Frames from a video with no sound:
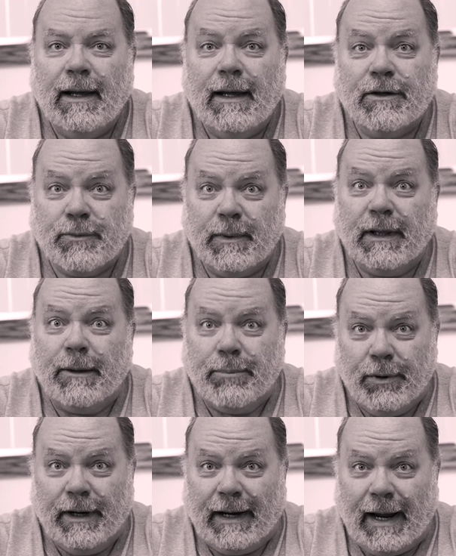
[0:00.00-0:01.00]
It's really
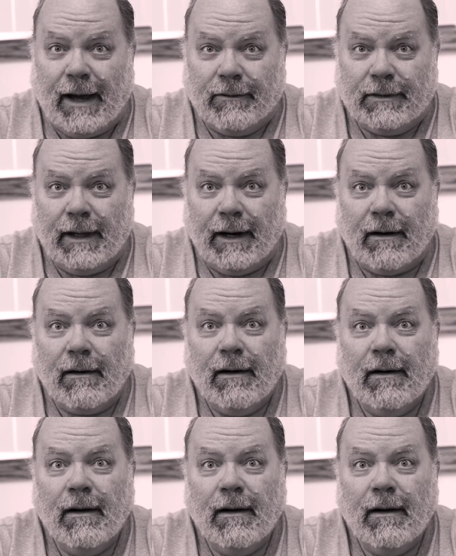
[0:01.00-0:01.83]
pretty out there.